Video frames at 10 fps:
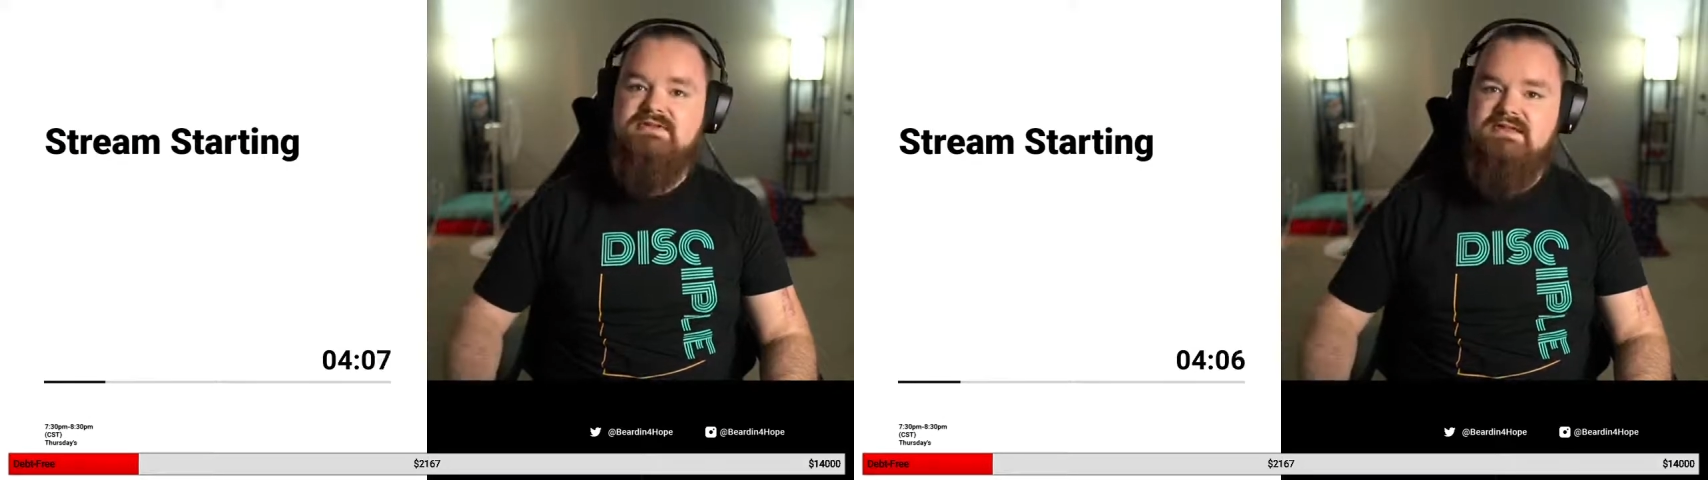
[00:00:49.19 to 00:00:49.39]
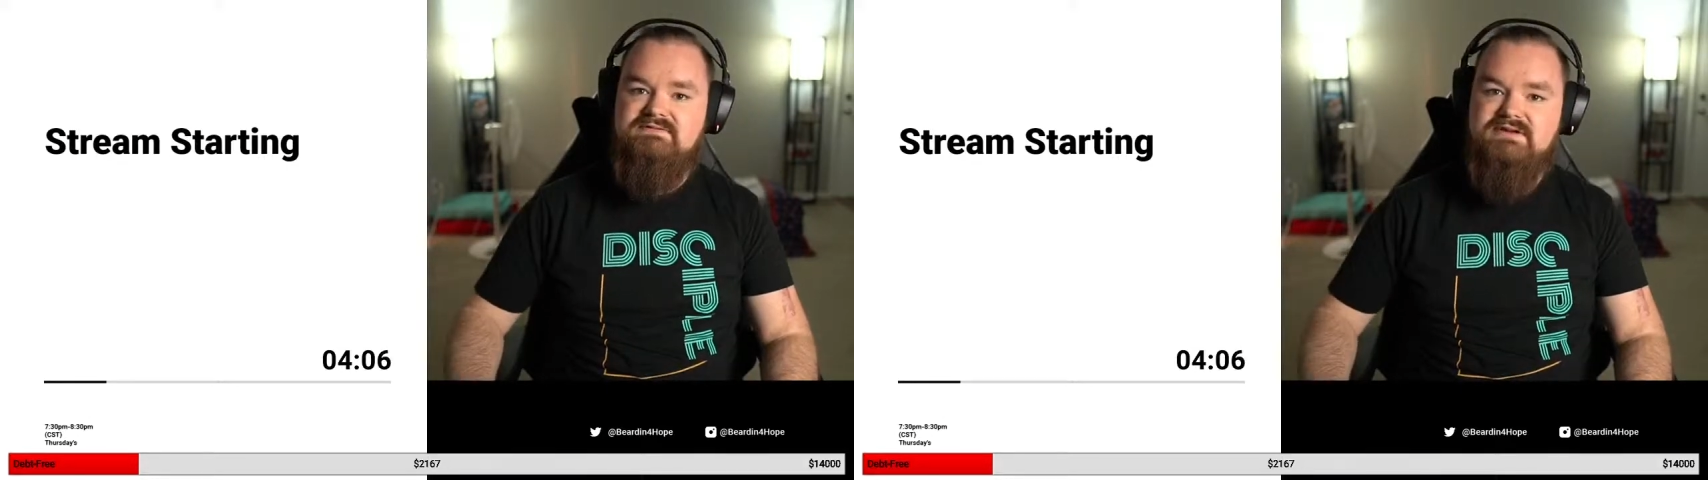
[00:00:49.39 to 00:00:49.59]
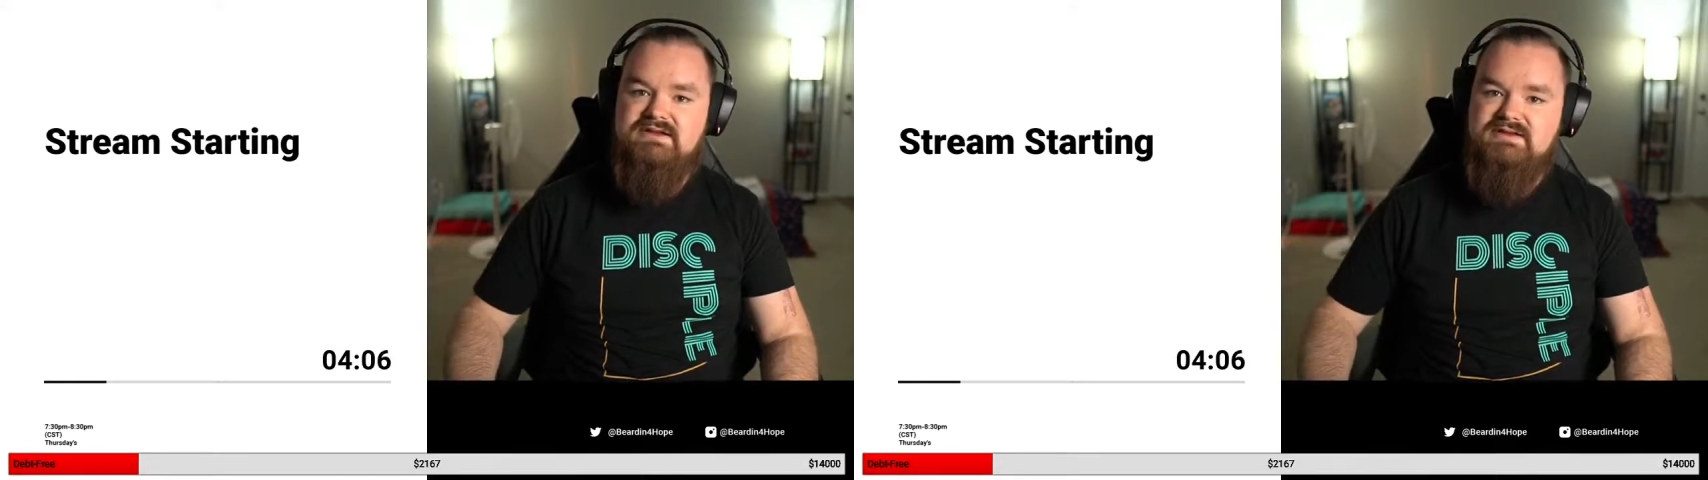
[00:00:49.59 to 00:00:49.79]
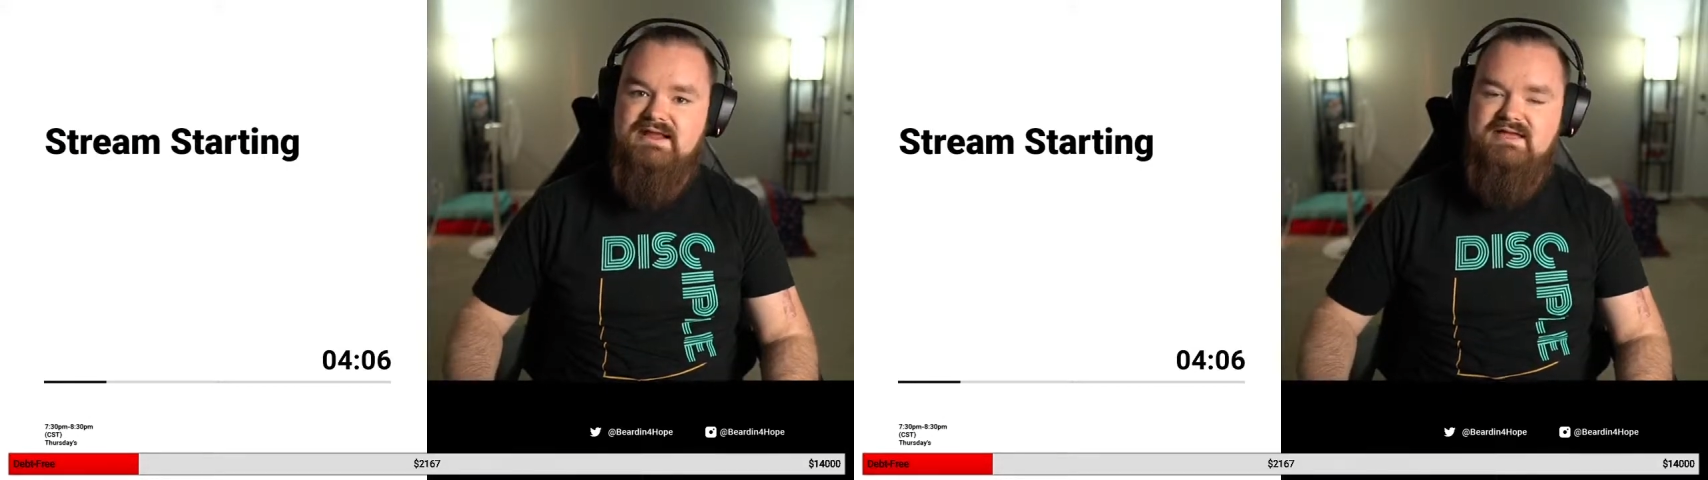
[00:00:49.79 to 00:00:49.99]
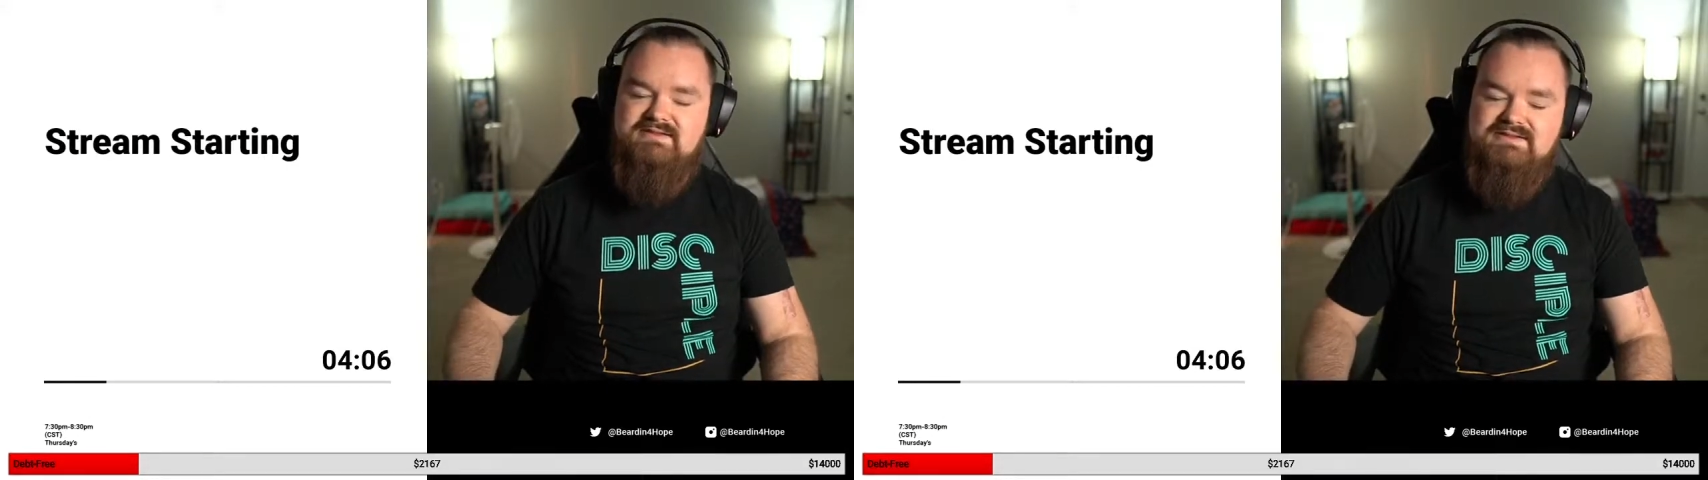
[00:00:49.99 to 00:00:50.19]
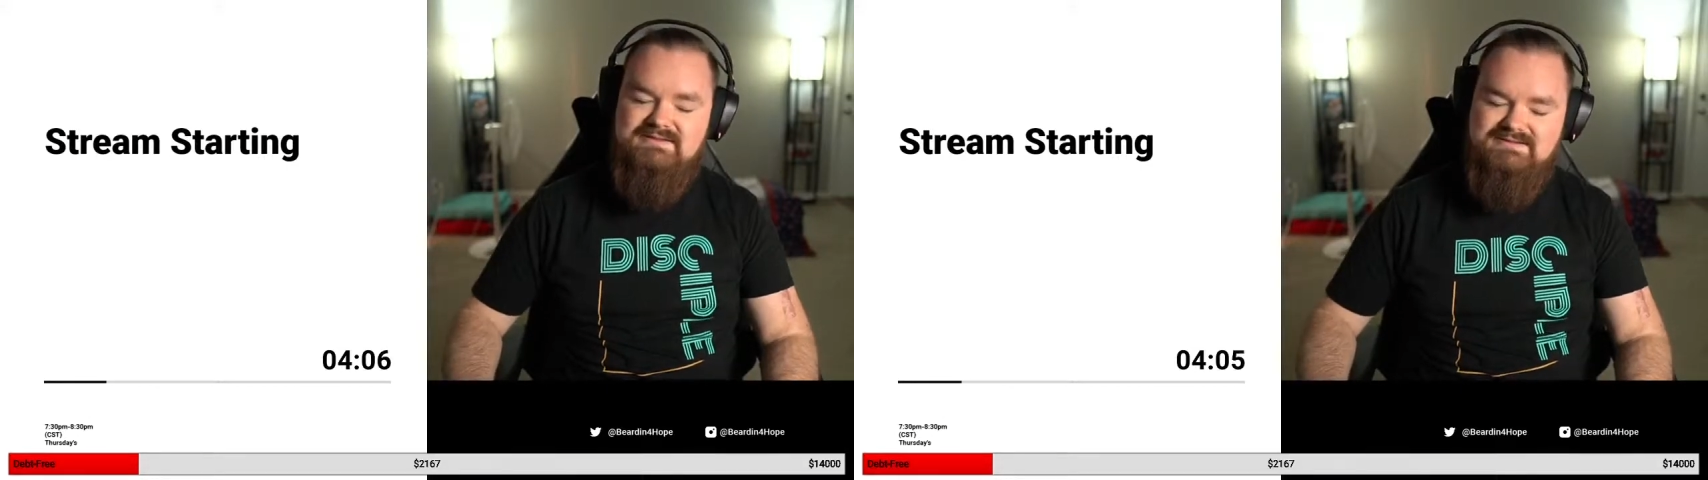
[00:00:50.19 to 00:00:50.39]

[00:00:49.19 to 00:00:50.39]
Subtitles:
left it on the desk.